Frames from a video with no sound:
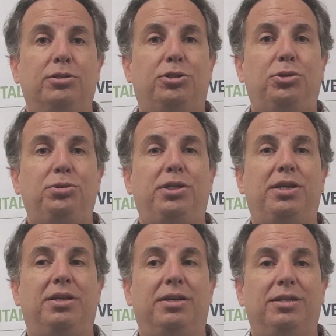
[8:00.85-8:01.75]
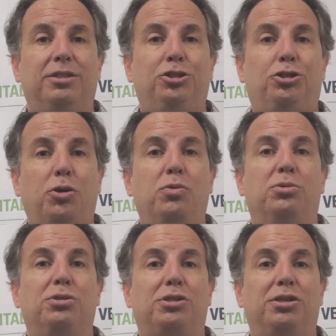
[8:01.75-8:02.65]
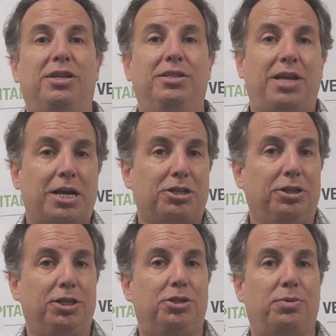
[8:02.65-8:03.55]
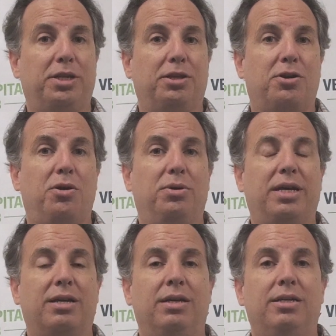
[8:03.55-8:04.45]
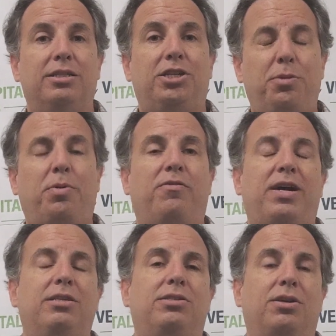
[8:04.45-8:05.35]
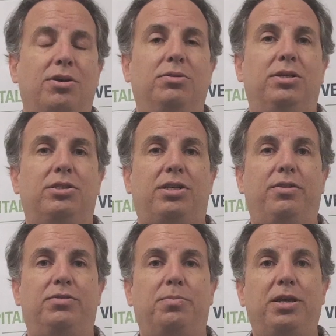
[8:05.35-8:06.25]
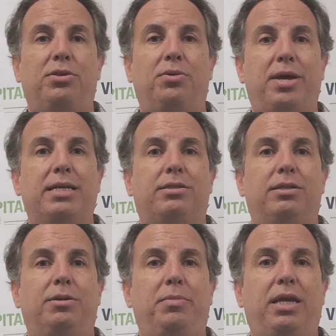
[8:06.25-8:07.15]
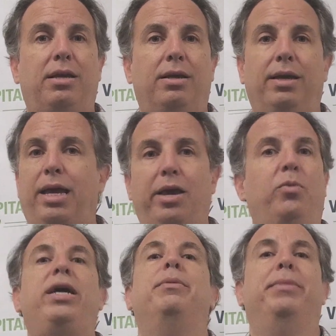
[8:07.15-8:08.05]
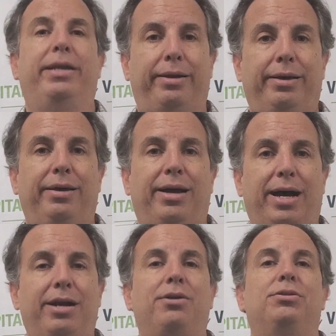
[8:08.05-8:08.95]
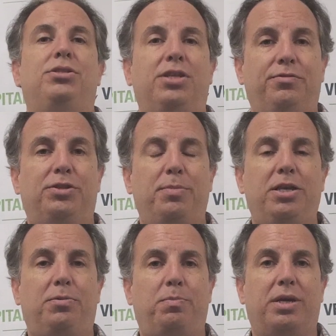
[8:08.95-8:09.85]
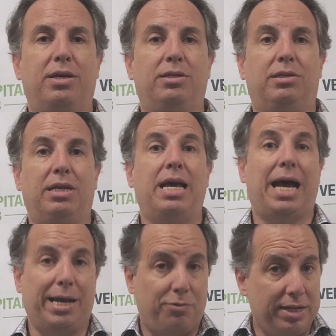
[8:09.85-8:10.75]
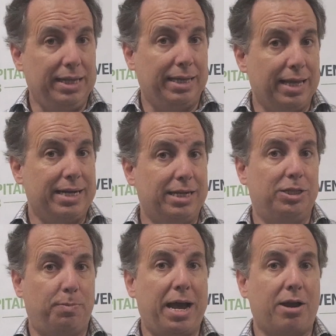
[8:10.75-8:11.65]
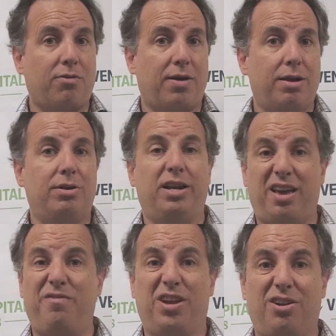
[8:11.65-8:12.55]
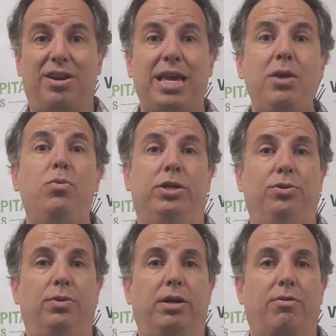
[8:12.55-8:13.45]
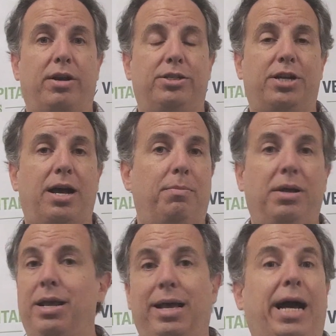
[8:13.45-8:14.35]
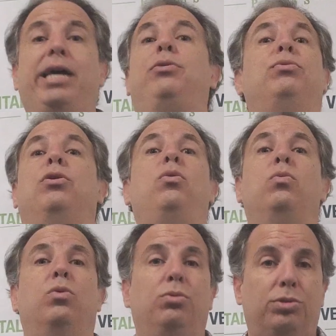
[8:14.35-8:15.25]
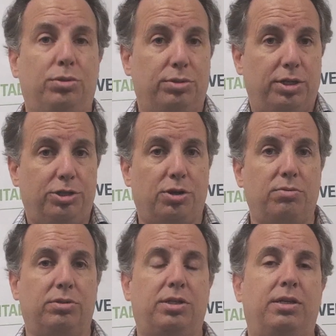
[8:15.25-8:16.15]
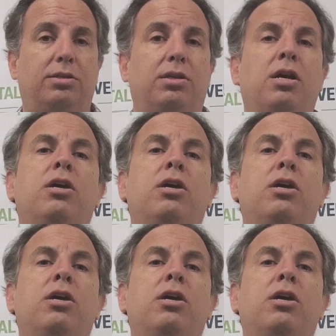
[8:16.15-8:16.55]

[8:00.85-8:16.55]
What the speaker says: Susie Jones is actually doing the coding. She provides the code to Steve Smith, who hands it to me. Hey, wait a minute. I hired Steve Smith because I really liked his background and I figured he would do a great job. I don't know who Susie Jones is.